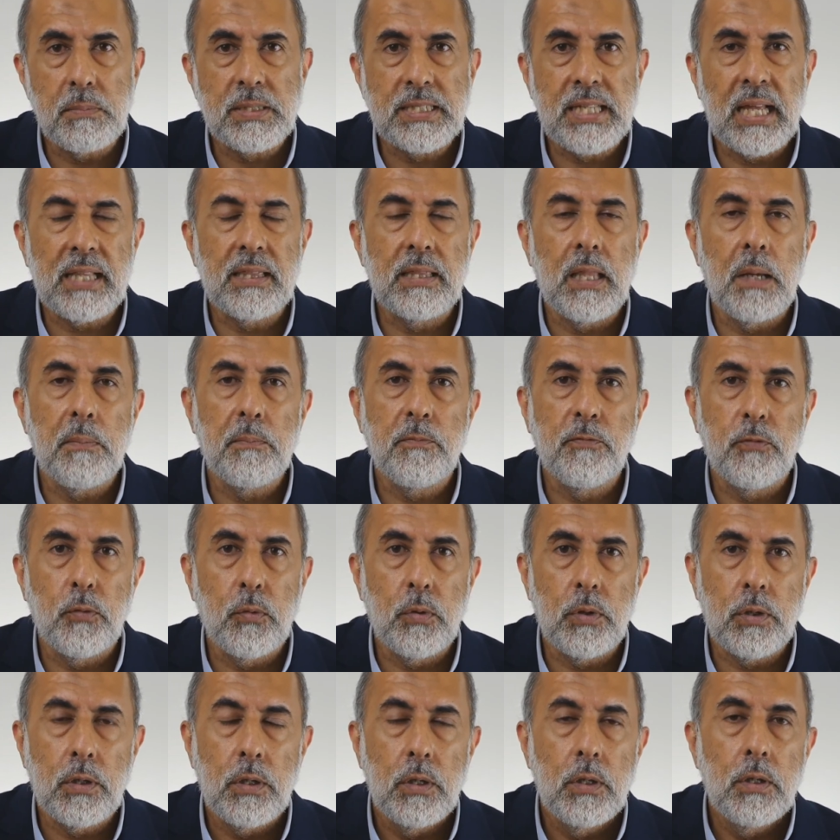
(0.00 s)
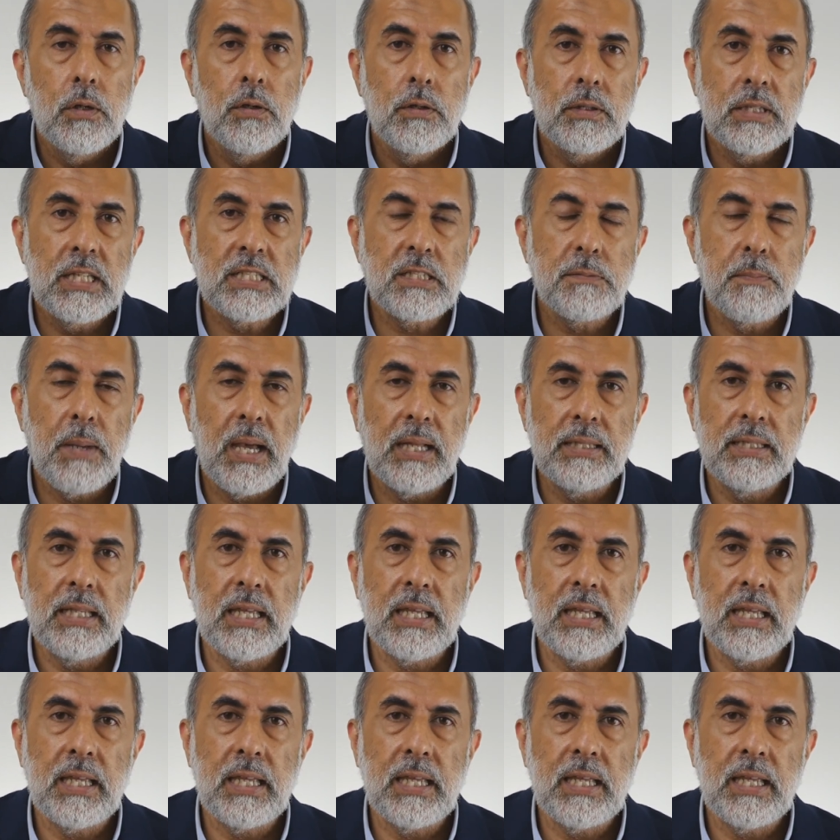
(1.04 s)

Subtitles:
set them for this man.